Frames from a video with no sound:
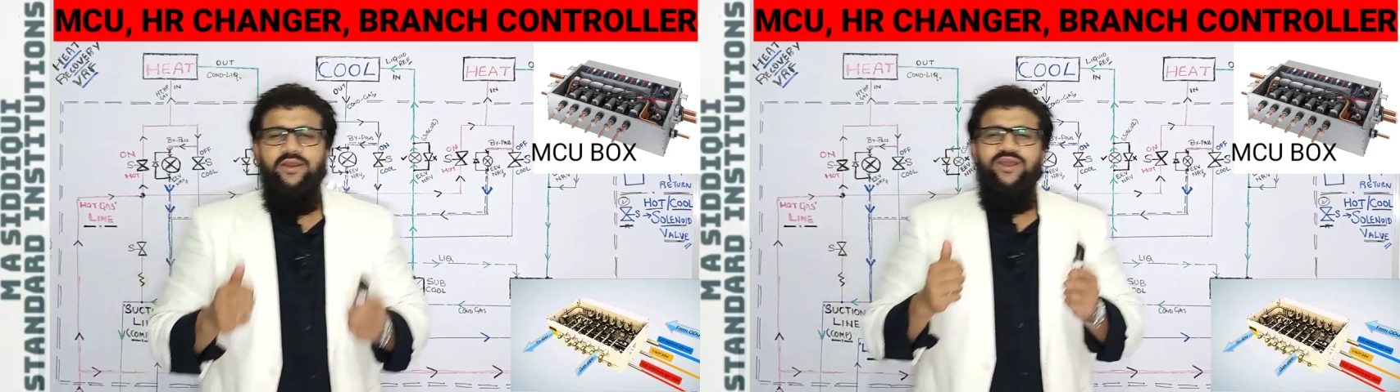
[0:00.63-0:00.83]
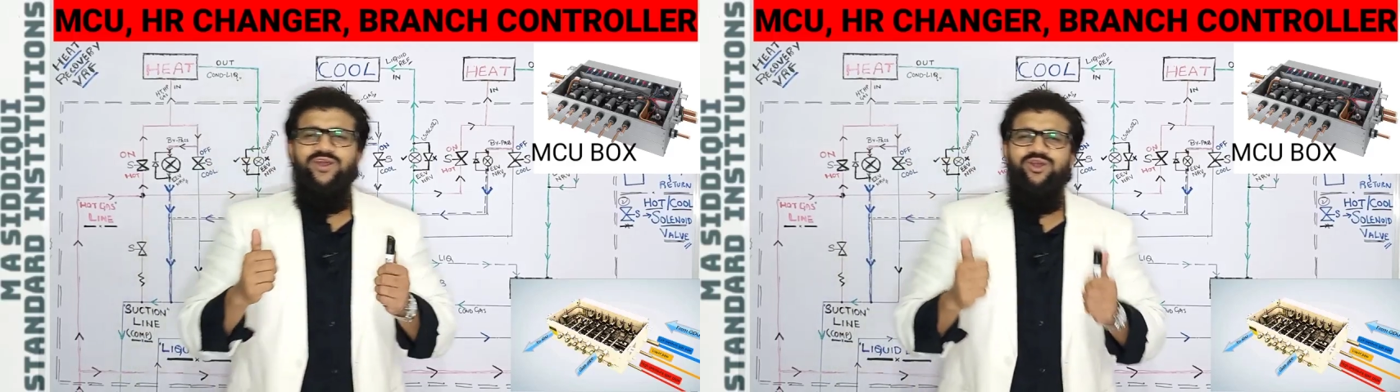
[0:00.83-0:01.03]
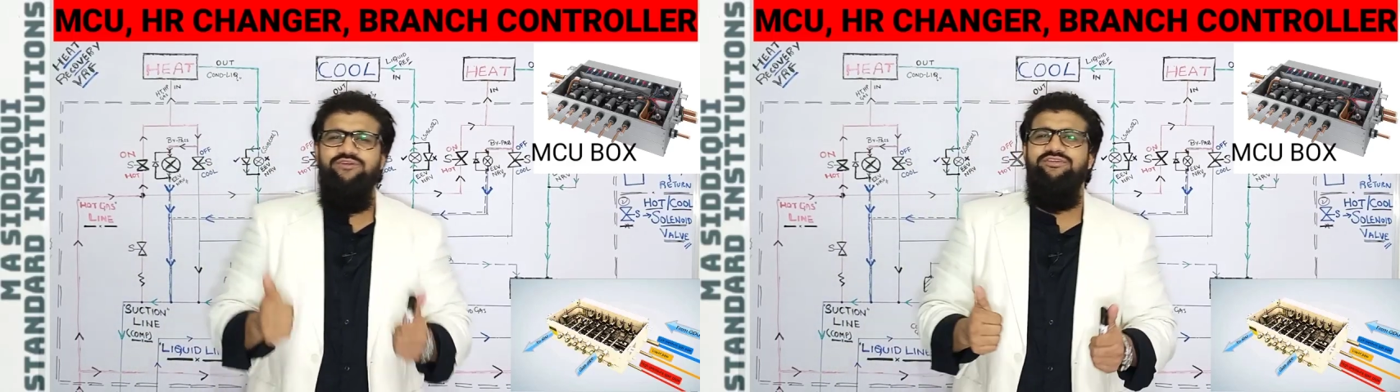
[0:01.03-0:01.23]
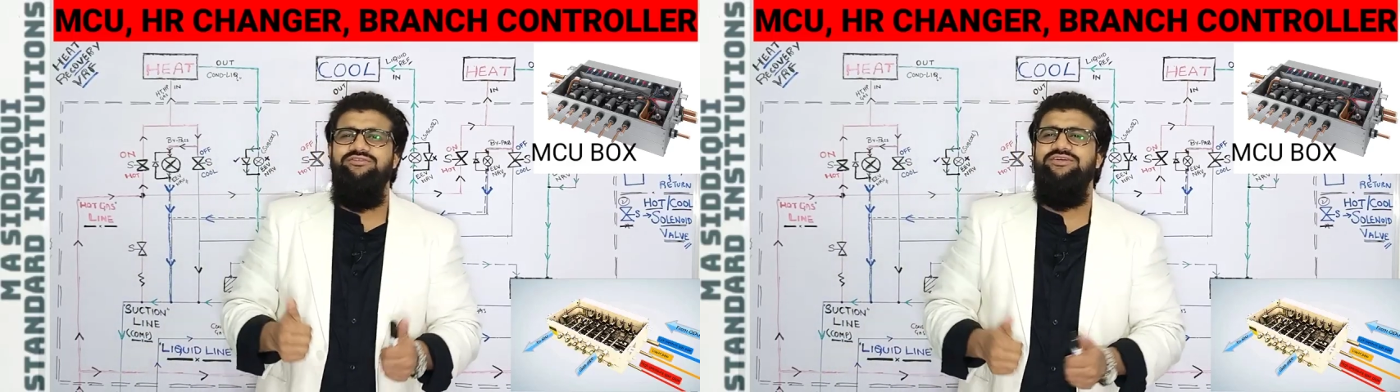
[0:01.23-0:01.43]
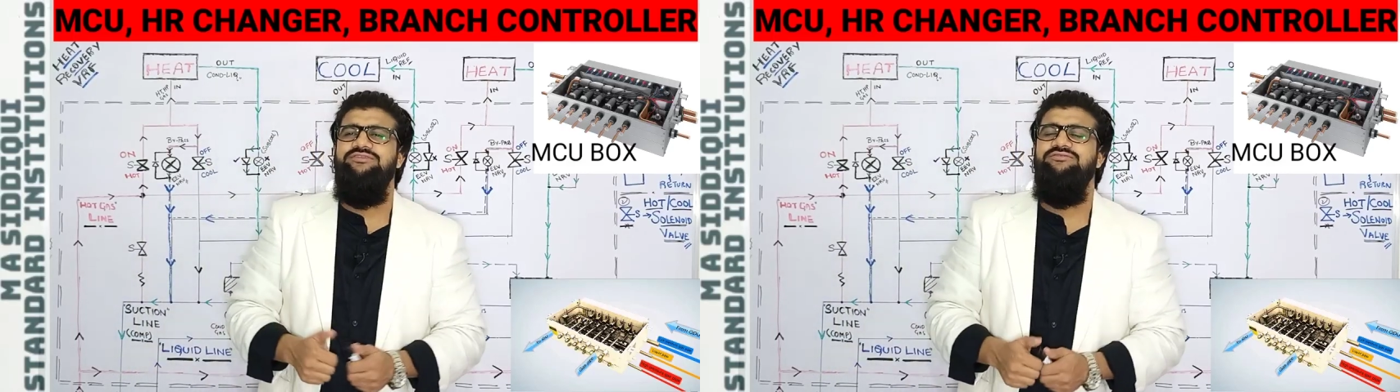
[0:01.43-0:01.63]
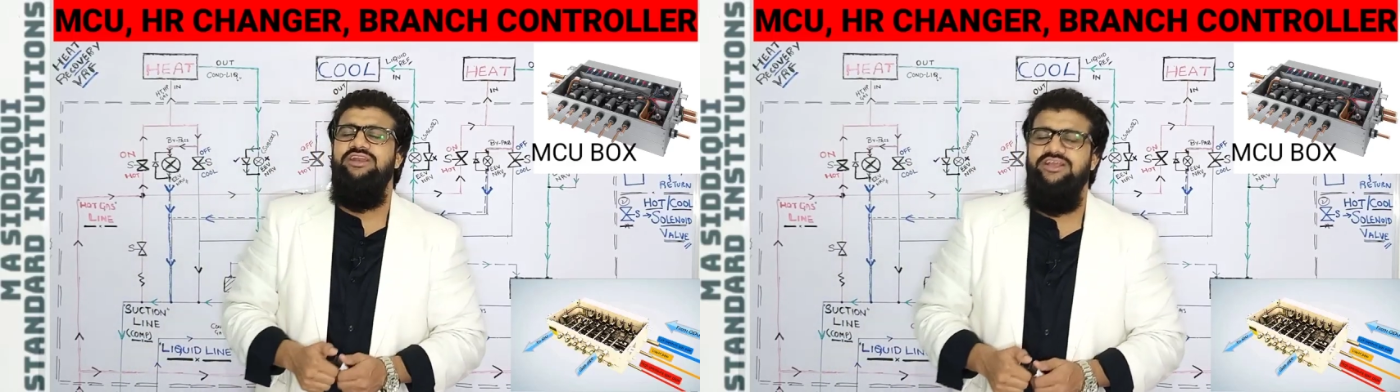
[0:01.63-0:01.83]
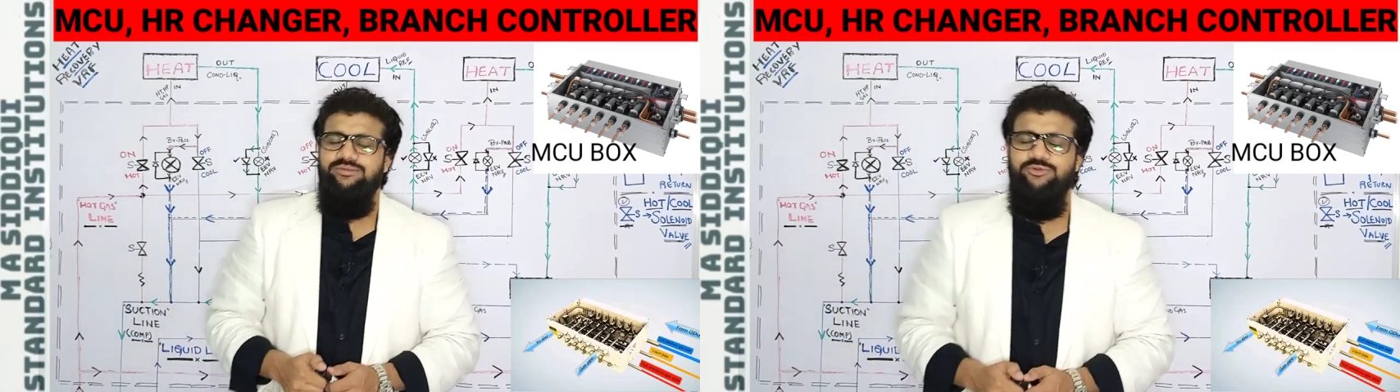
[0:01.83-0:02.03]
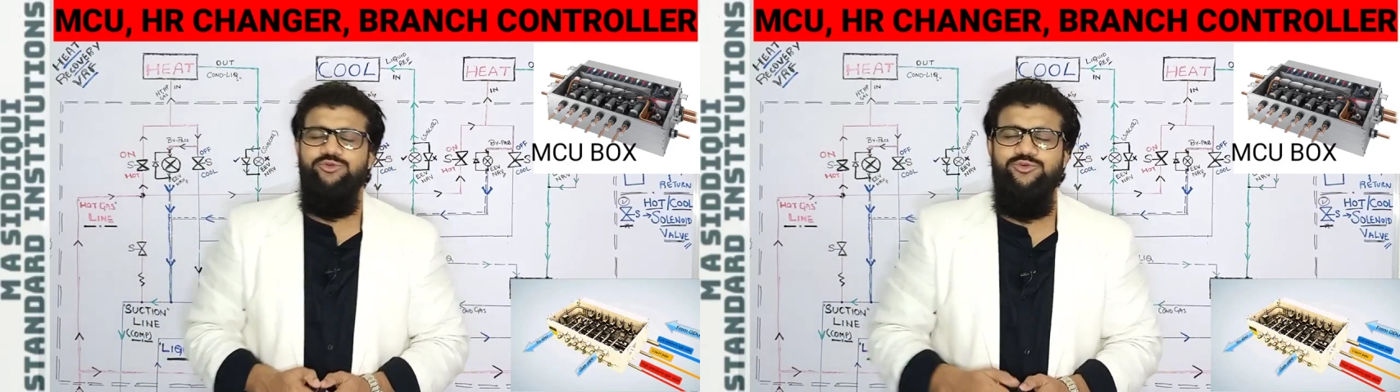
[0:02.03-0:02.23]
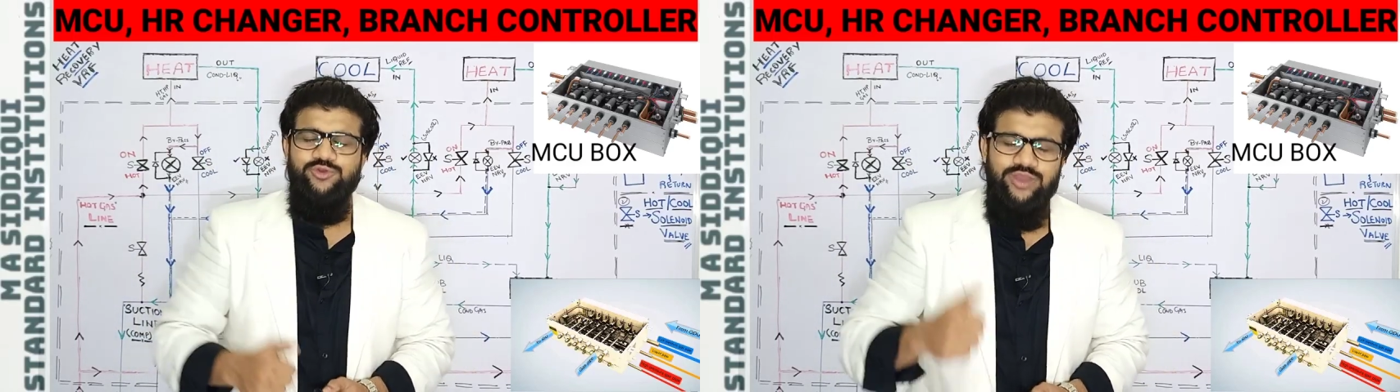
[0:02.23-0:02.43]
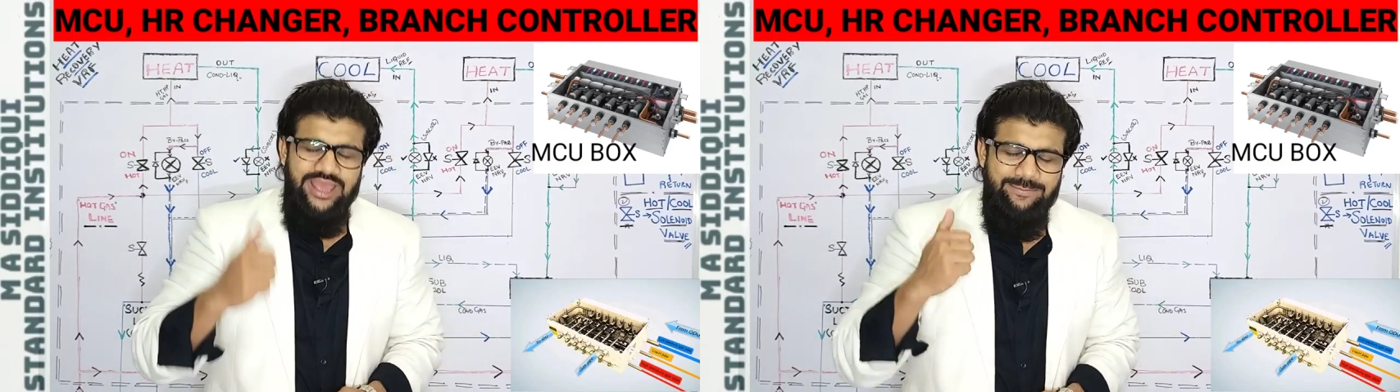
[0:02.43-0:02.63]
Hello everyone, welcome
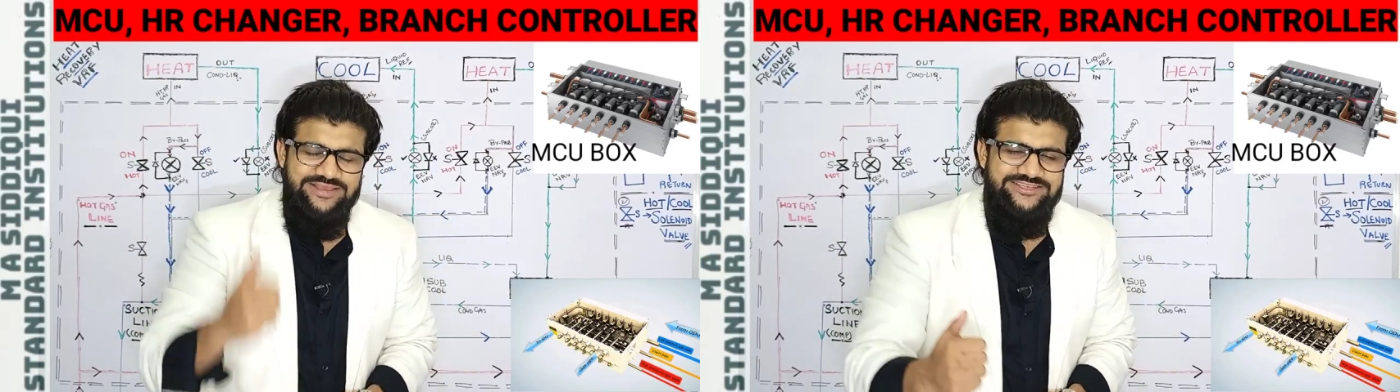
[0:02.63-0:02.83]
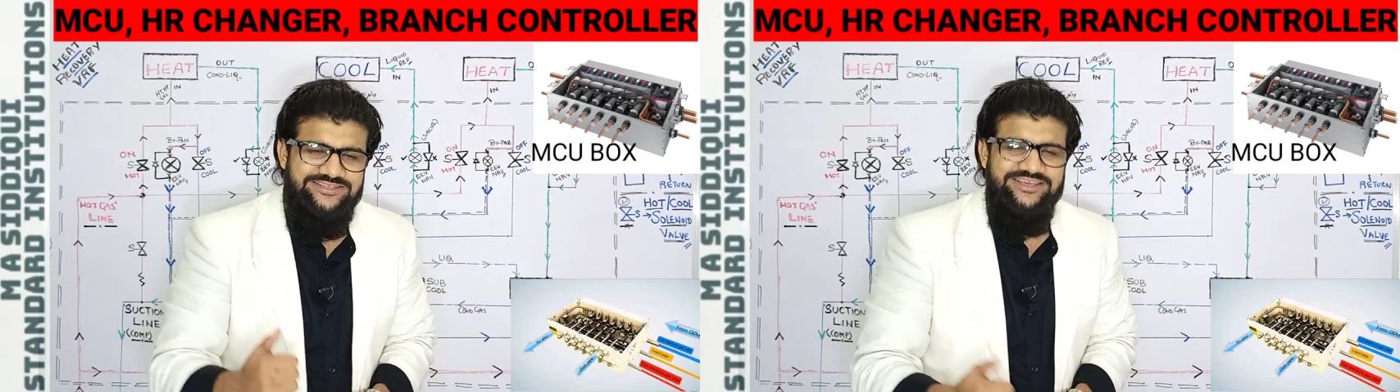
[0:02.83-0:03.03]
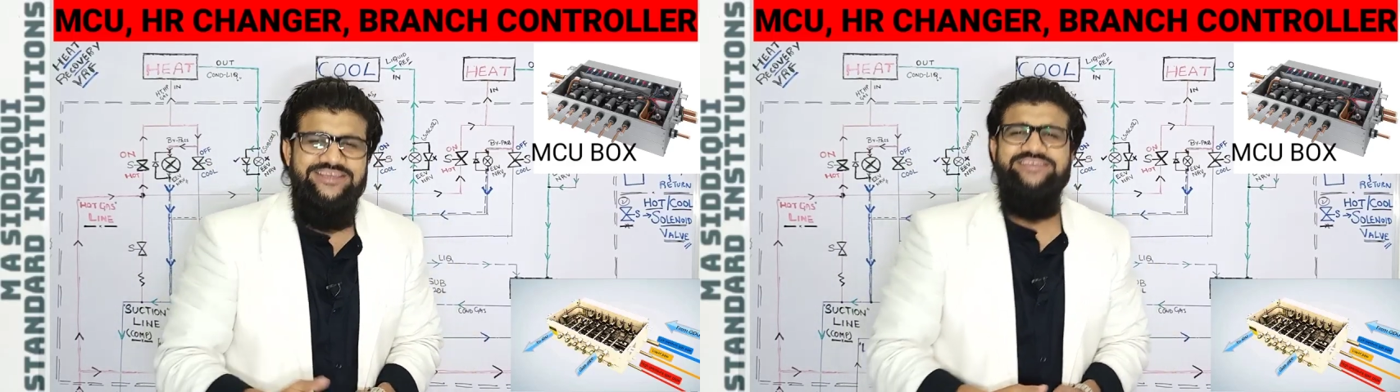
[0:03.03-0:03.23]
to MS Siddiqui